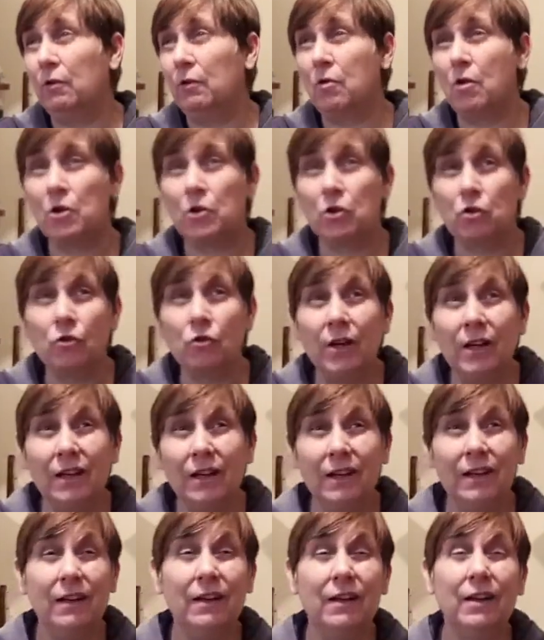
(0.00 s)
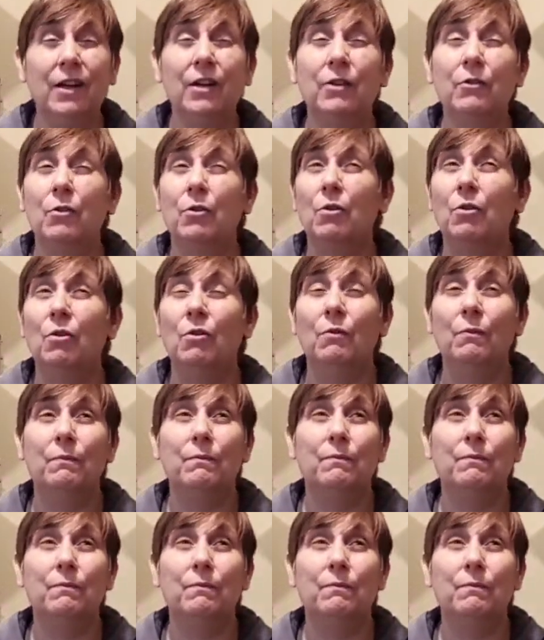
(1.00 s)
or Australia or